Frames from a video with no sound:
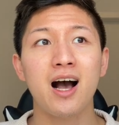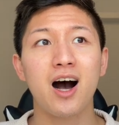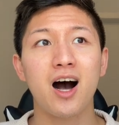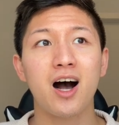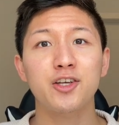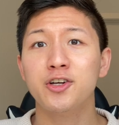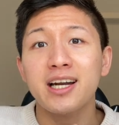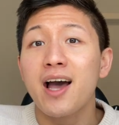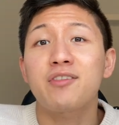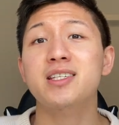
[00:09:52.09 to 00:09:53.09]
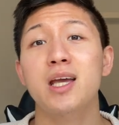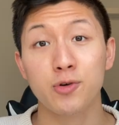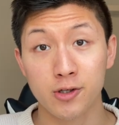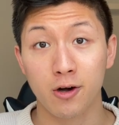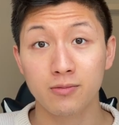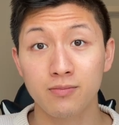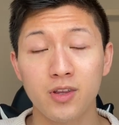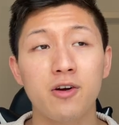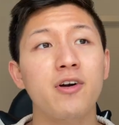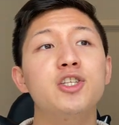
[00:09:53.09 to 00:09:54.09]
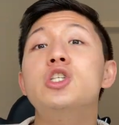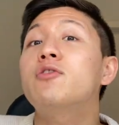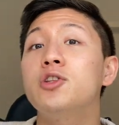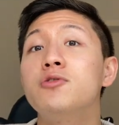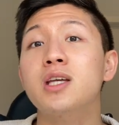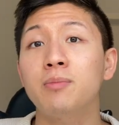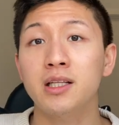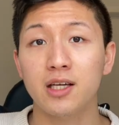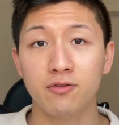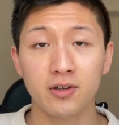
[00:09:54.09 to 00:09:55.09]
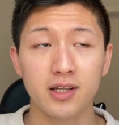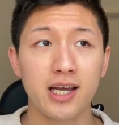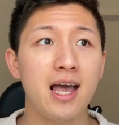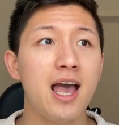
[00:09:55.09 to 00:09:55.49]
uh, you're going to have the same result, right? So you have to do something differently.